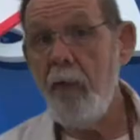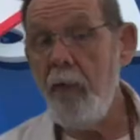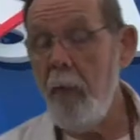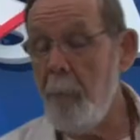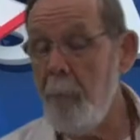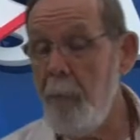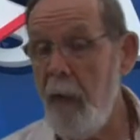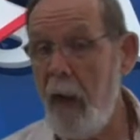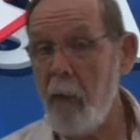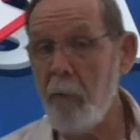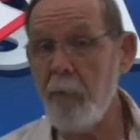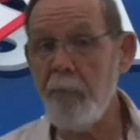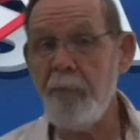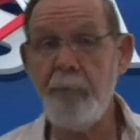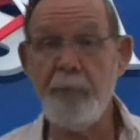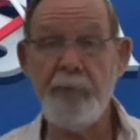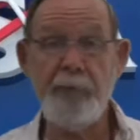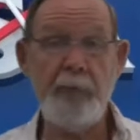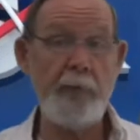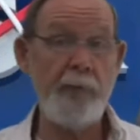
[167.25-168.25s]
The
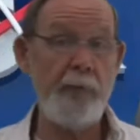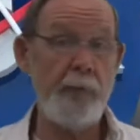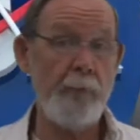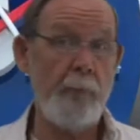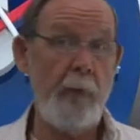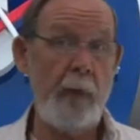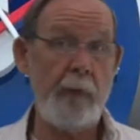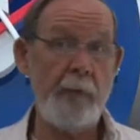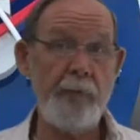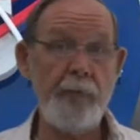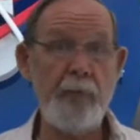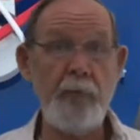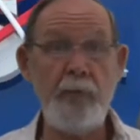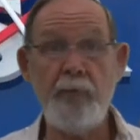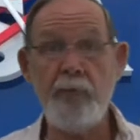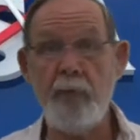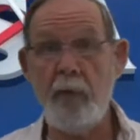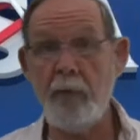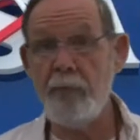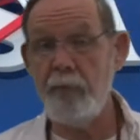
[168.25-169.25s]
powerful Sun-Uranus
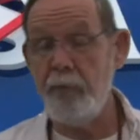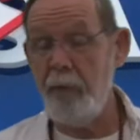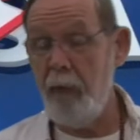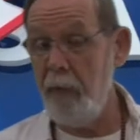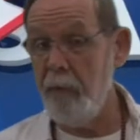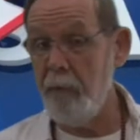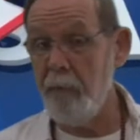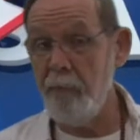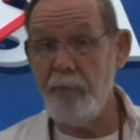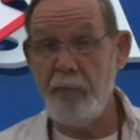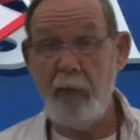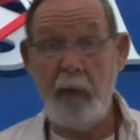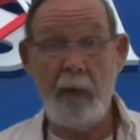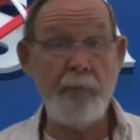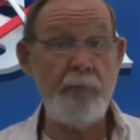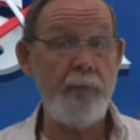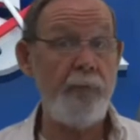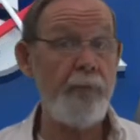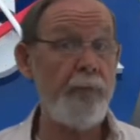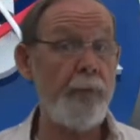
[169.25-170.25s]
conjunction
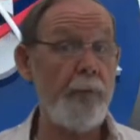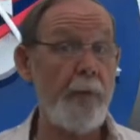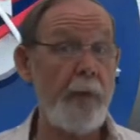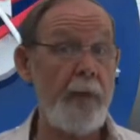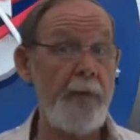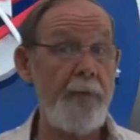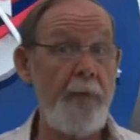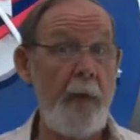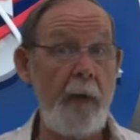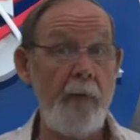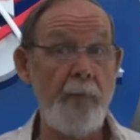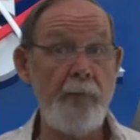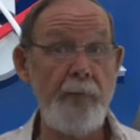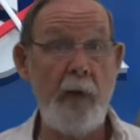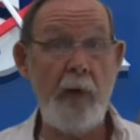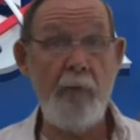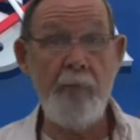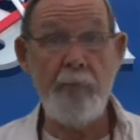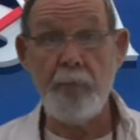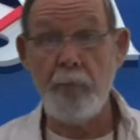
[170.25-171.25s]
energizes your eighth house
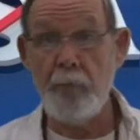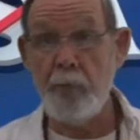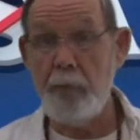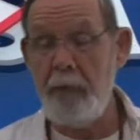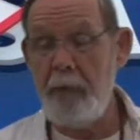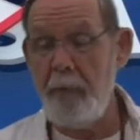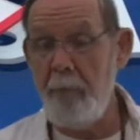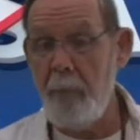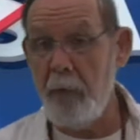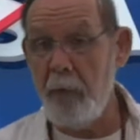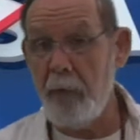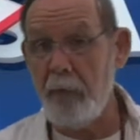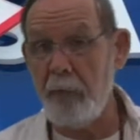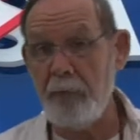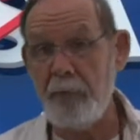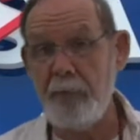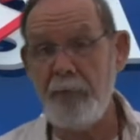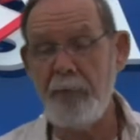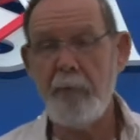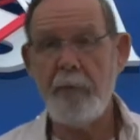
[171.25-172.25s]
of
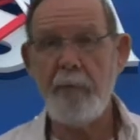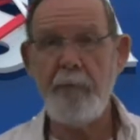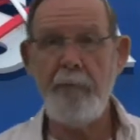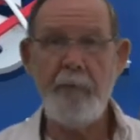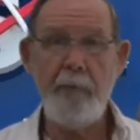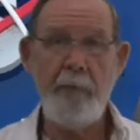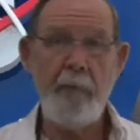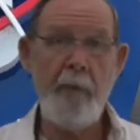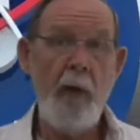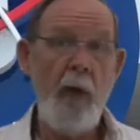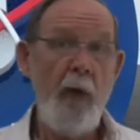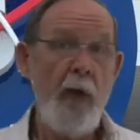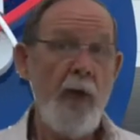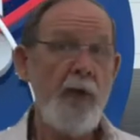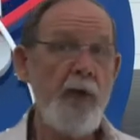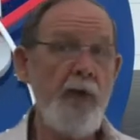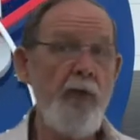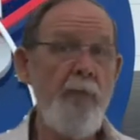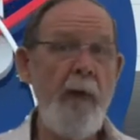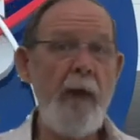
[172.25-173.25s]
rebirth.
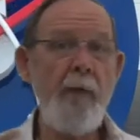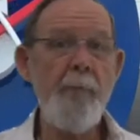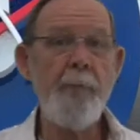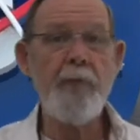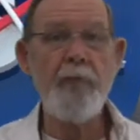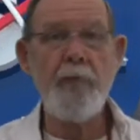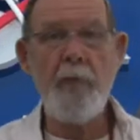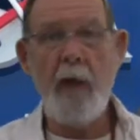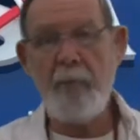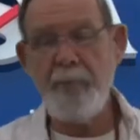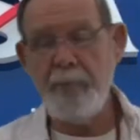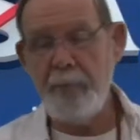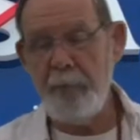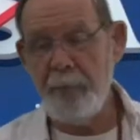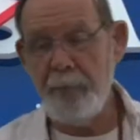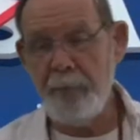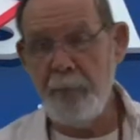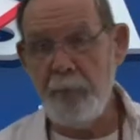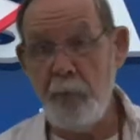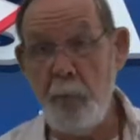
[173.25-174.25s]
You may profit
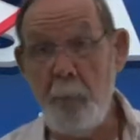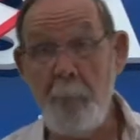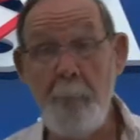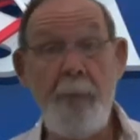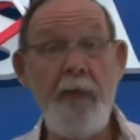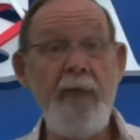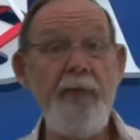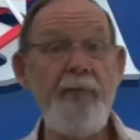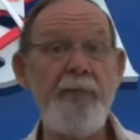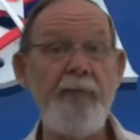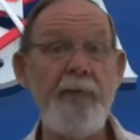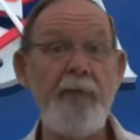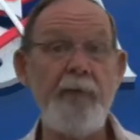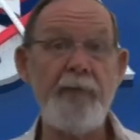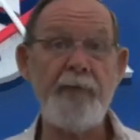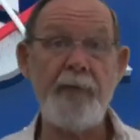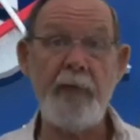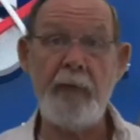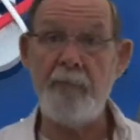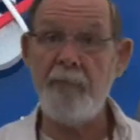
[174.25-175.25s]
through
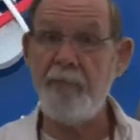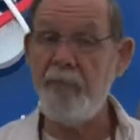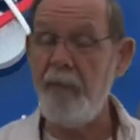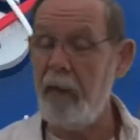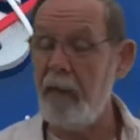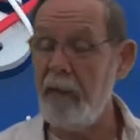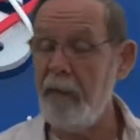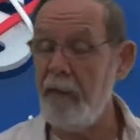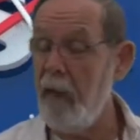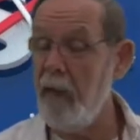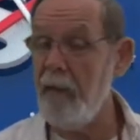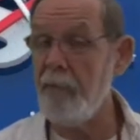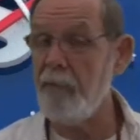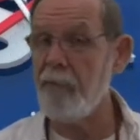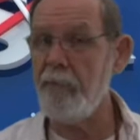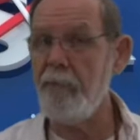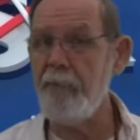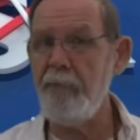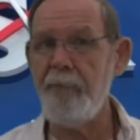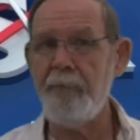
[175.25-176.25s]
business and
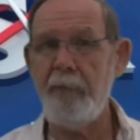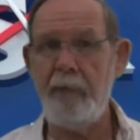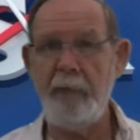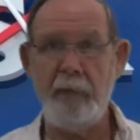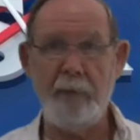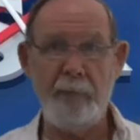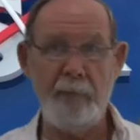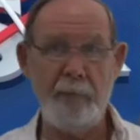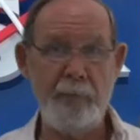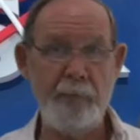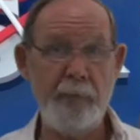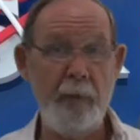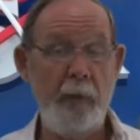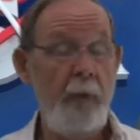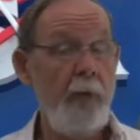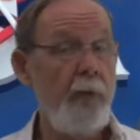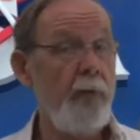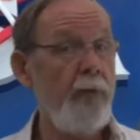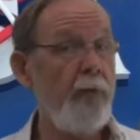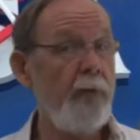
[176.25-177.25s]
financial affairs.
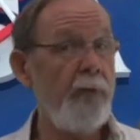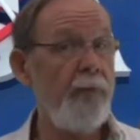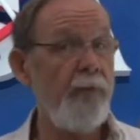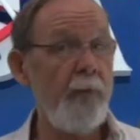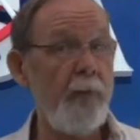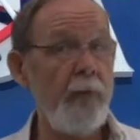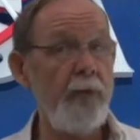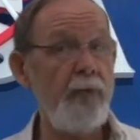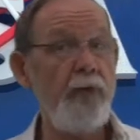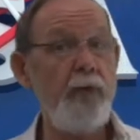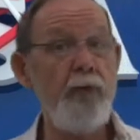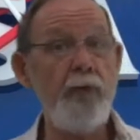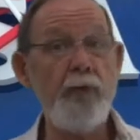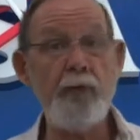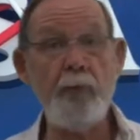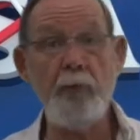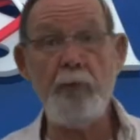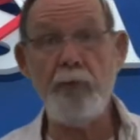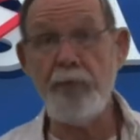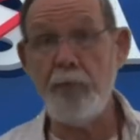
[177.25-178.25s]
Look for
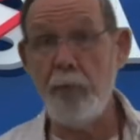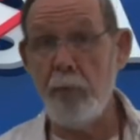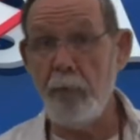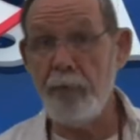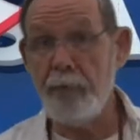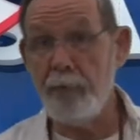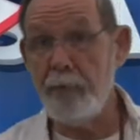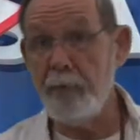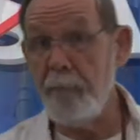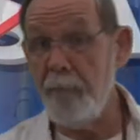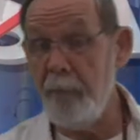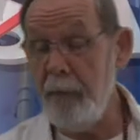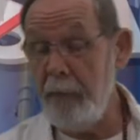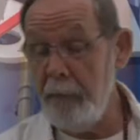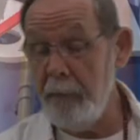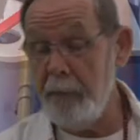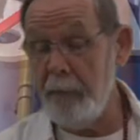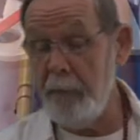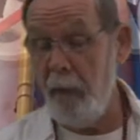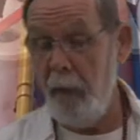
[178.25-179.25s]
unusual sources of
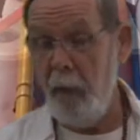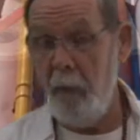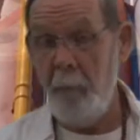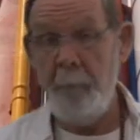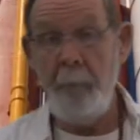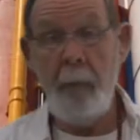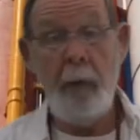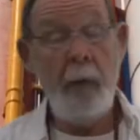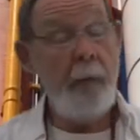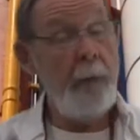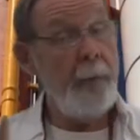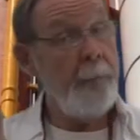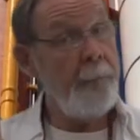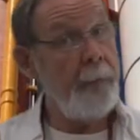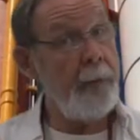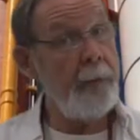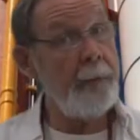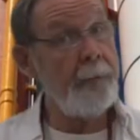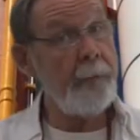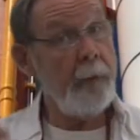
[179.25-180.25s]
income,
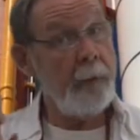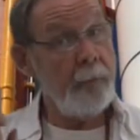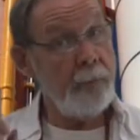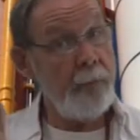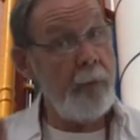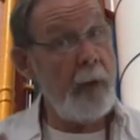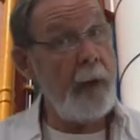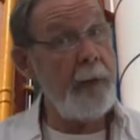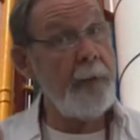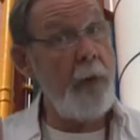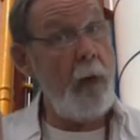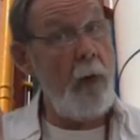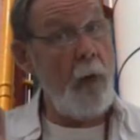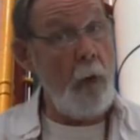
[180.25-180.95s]
but try to